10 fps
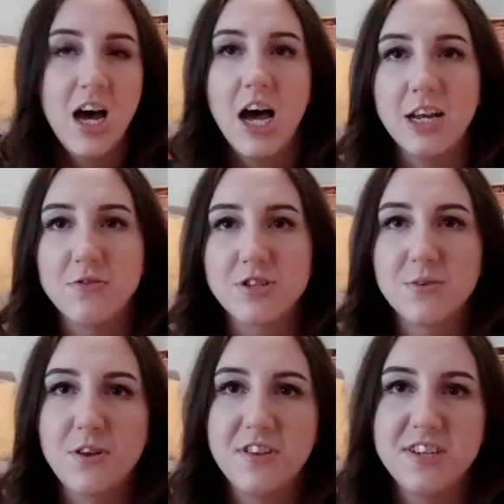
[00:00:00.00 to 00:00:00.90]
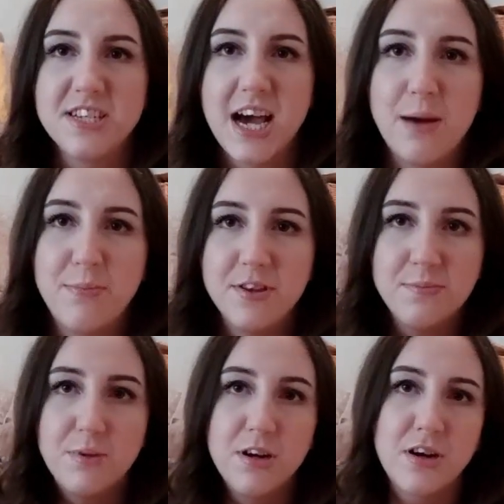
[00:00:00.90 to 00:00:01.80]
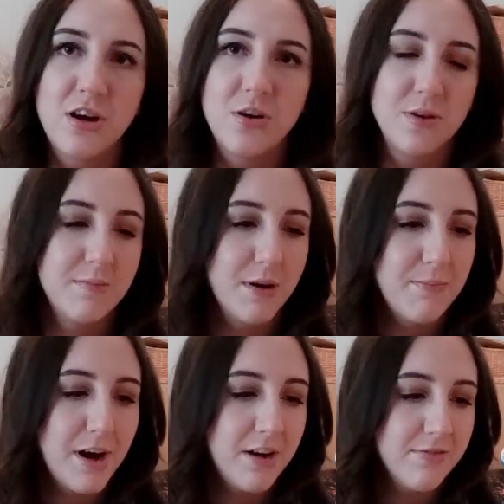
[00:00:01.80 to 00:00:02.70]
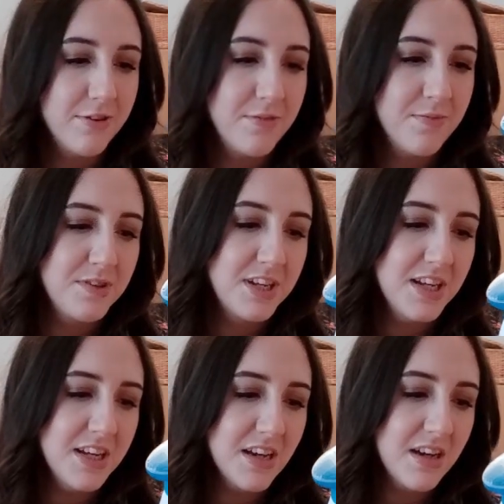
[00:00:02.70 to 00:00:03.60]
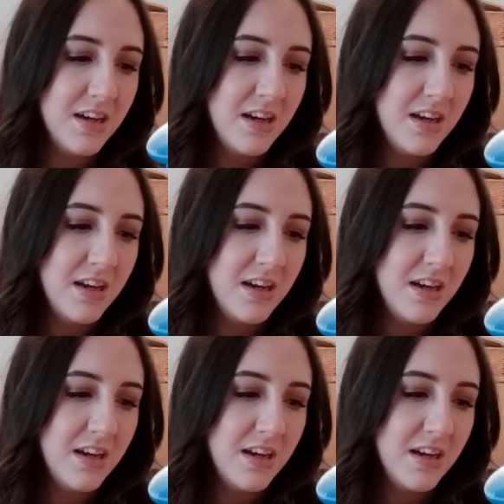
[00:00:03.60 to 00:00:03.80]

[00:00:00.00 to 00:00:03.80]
and also on the tap and the plug hole in my bathroom sink.